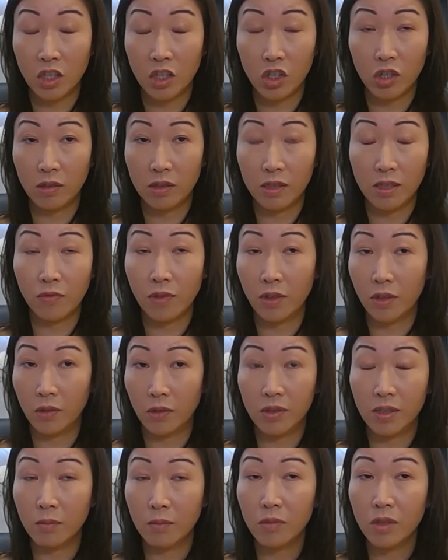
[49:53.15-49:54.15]
HRT for
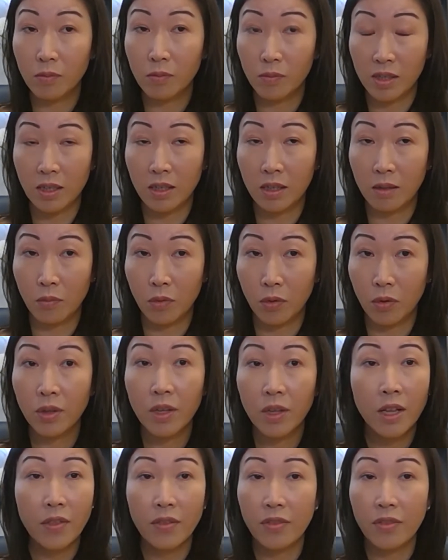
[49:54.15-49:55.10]
those symptoms anymore,